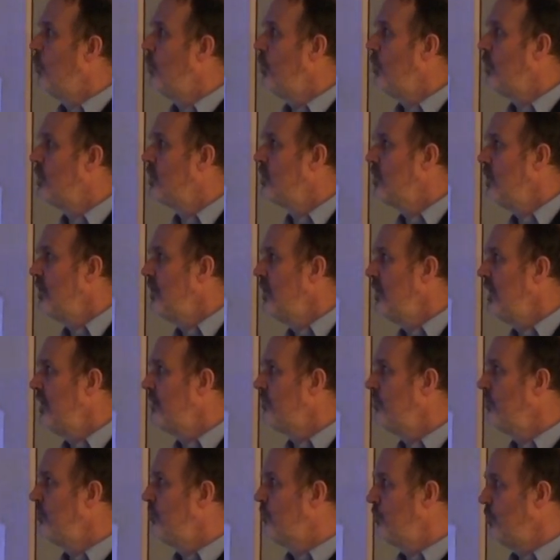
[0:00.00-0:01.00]
work in
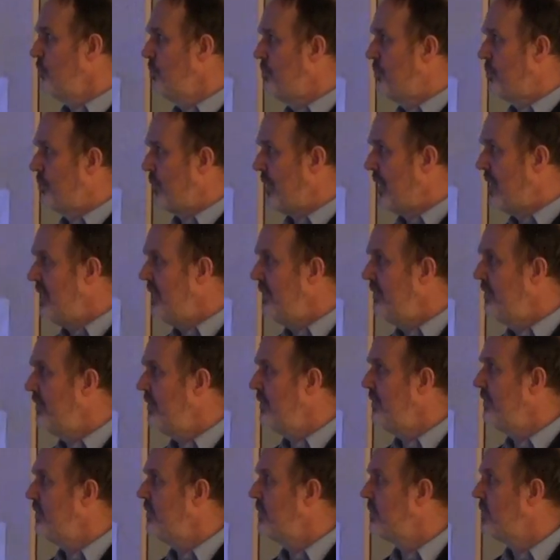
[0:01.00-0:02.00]
relation to
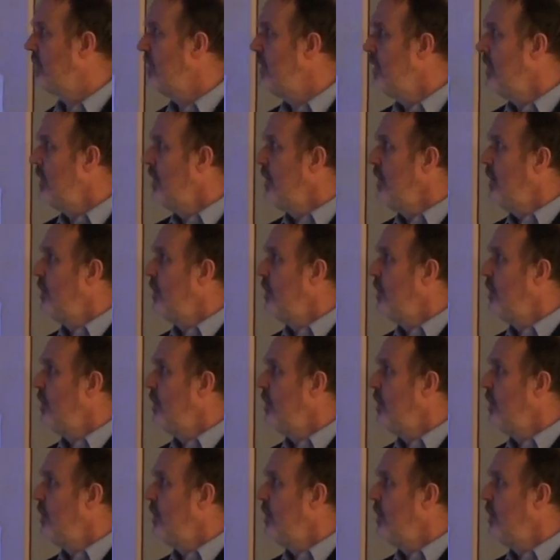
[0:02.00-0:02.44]
prices?